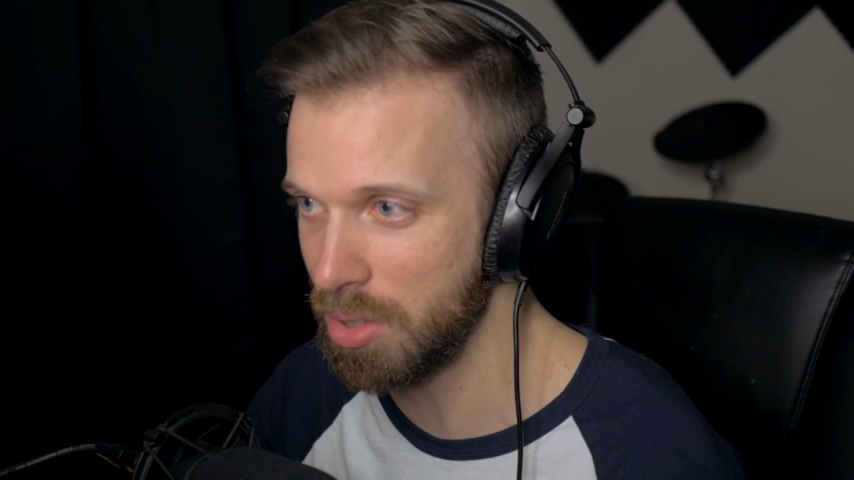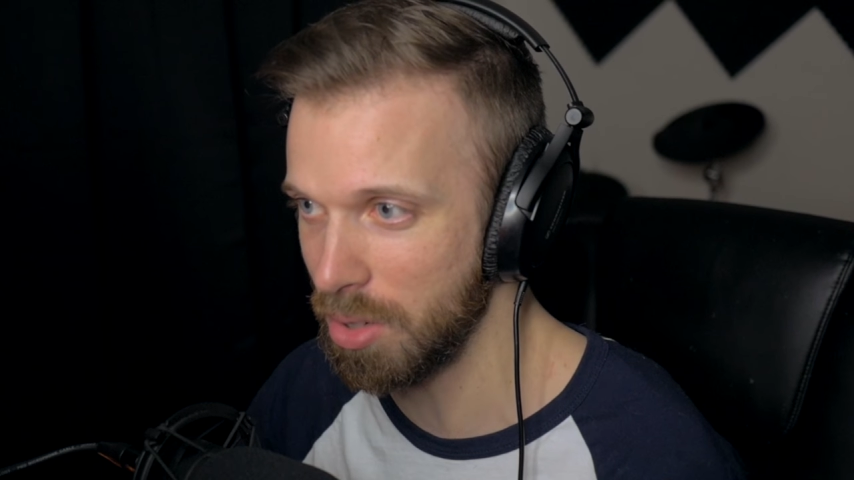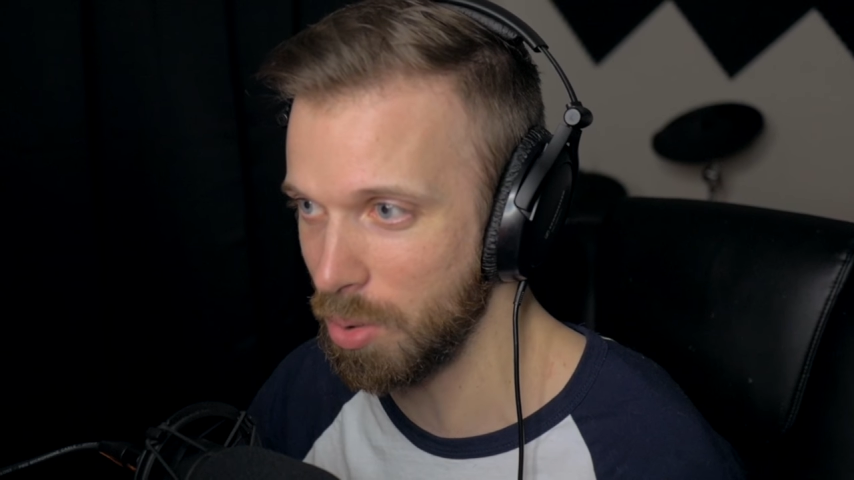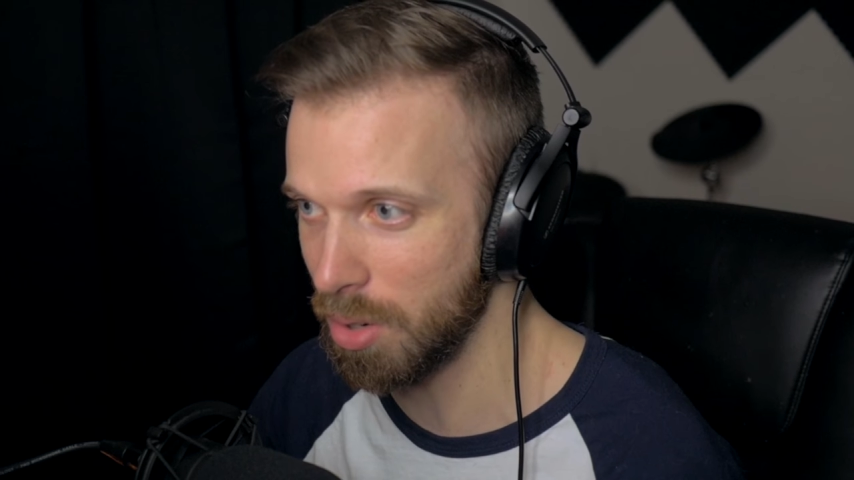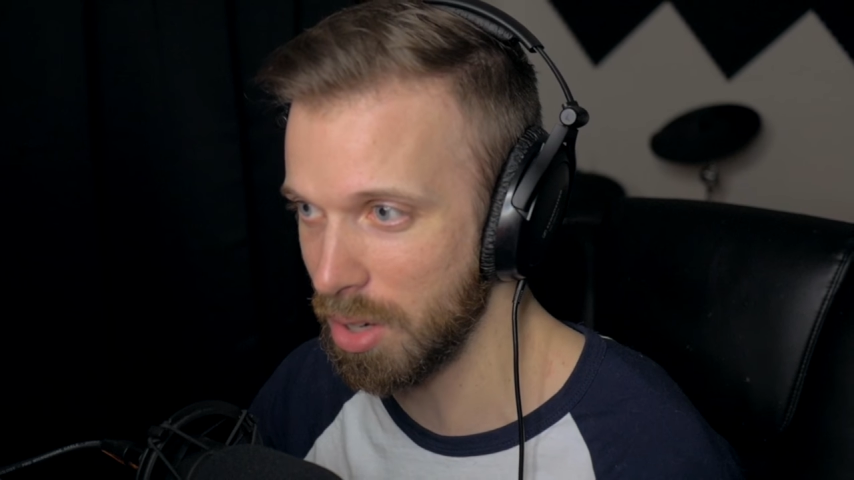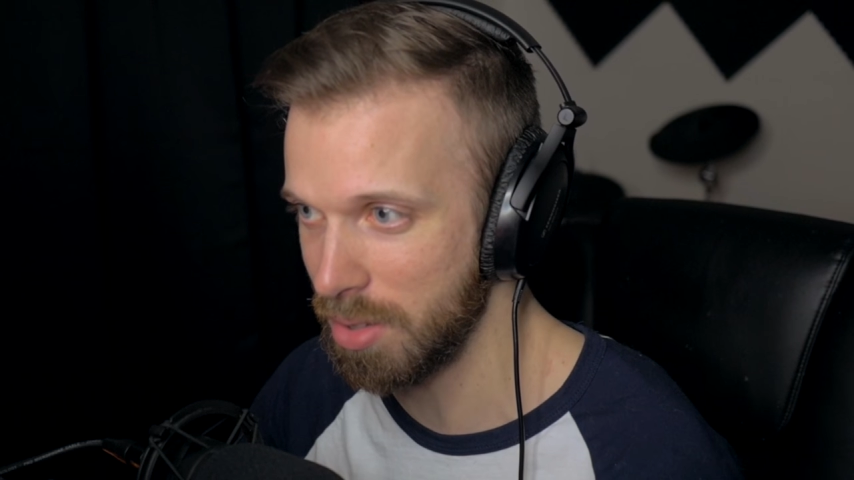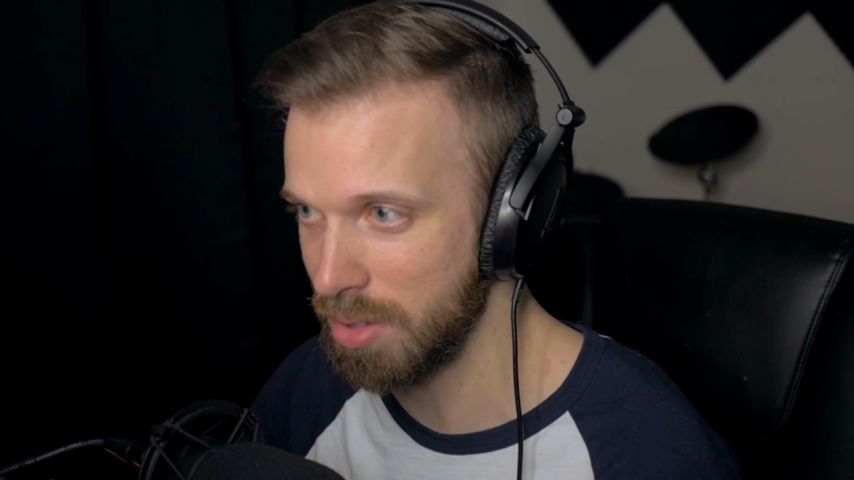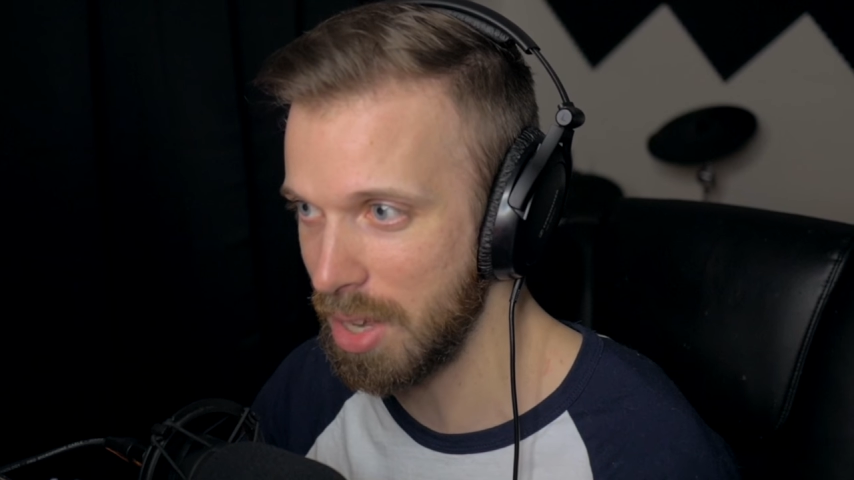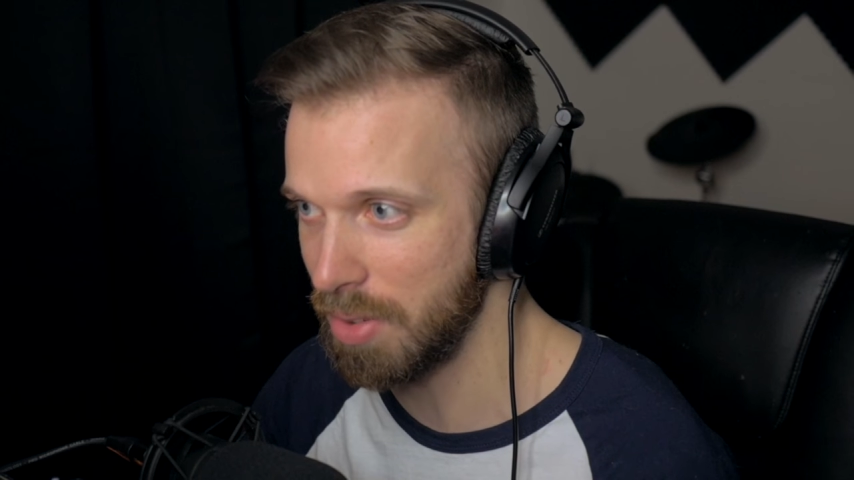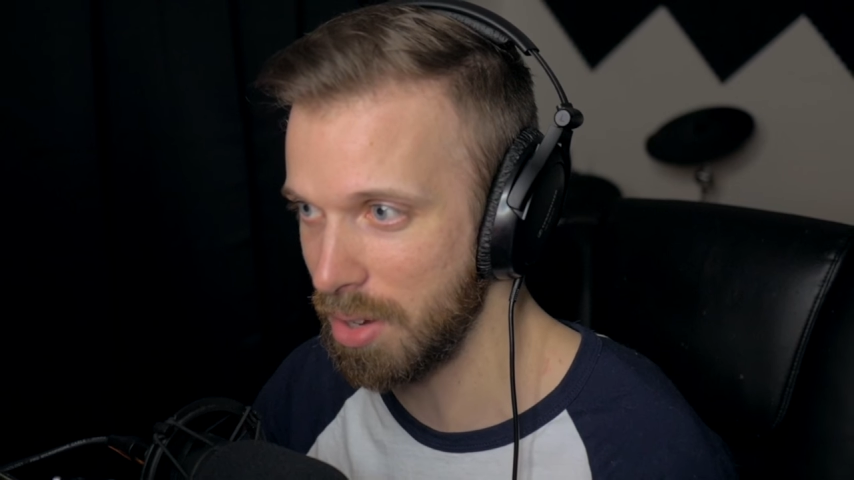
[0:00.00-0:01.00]
to Gorgon
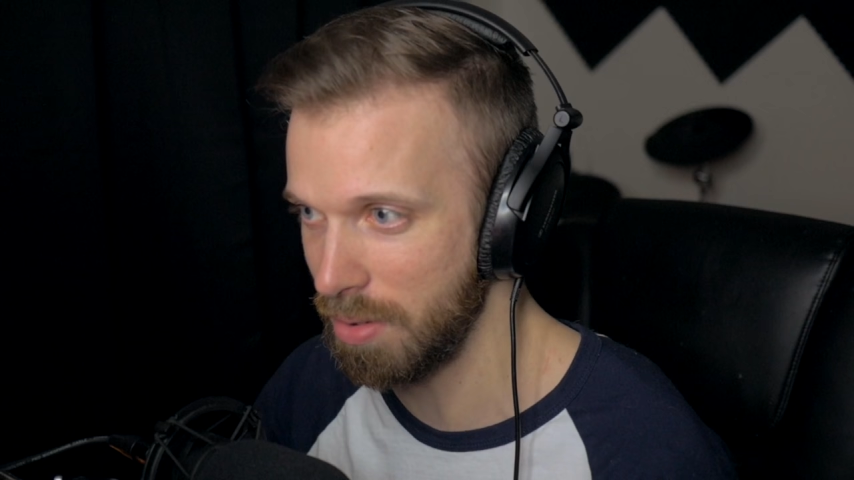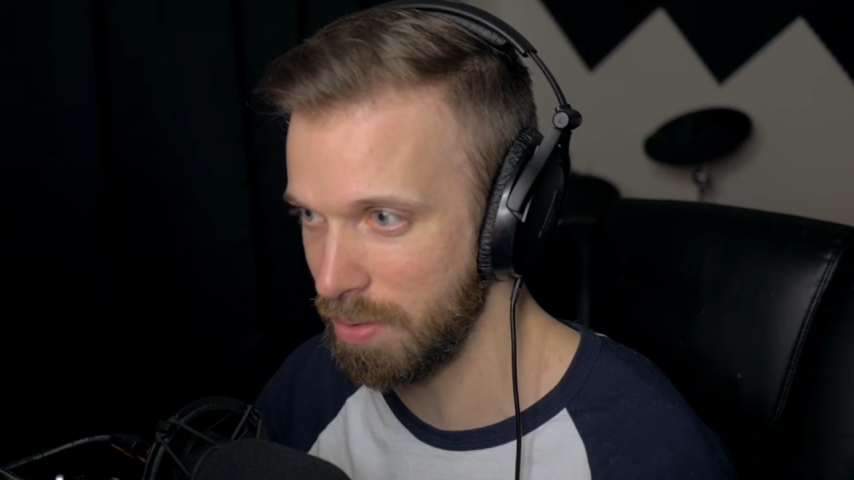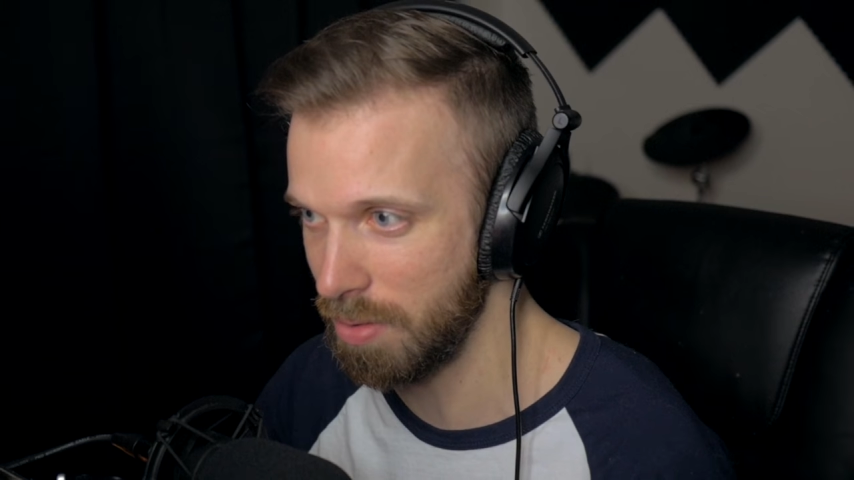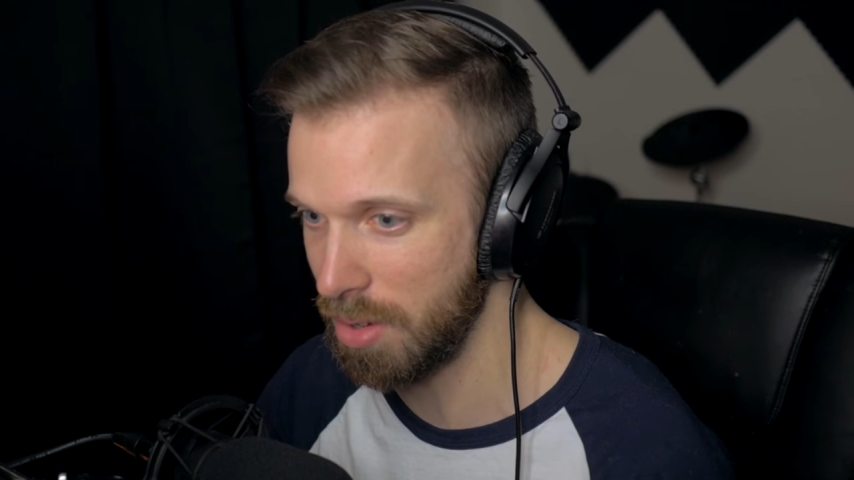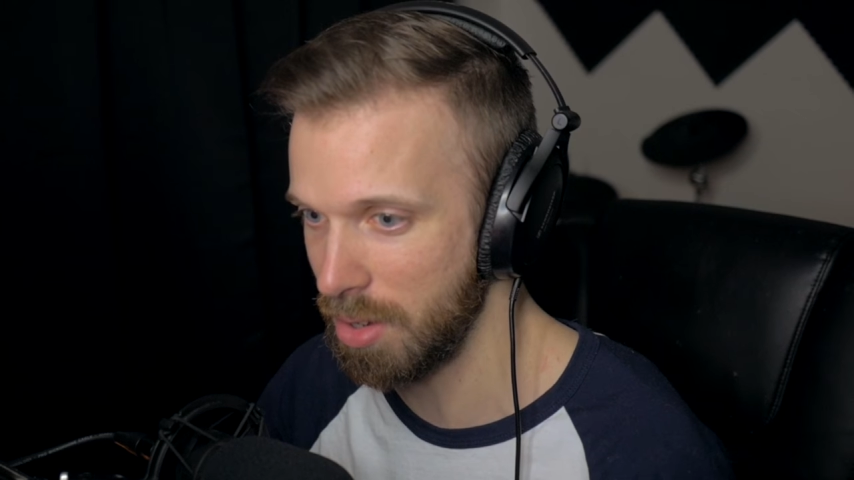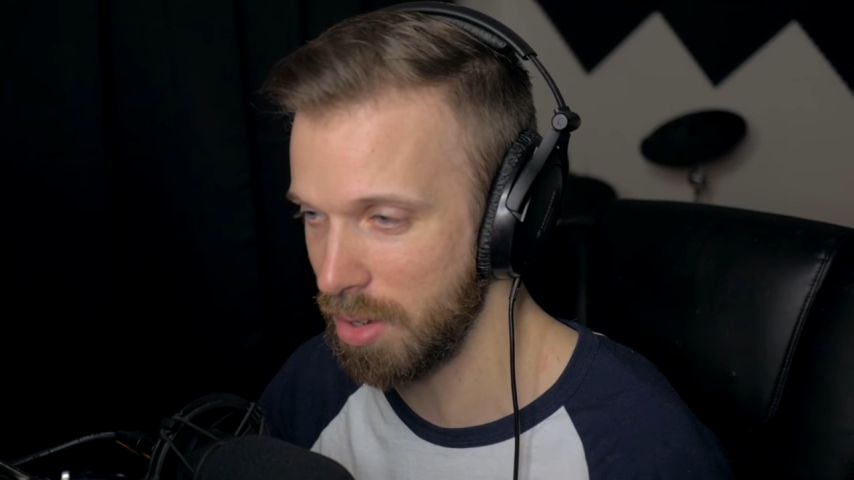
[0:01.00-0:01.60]
7, uh,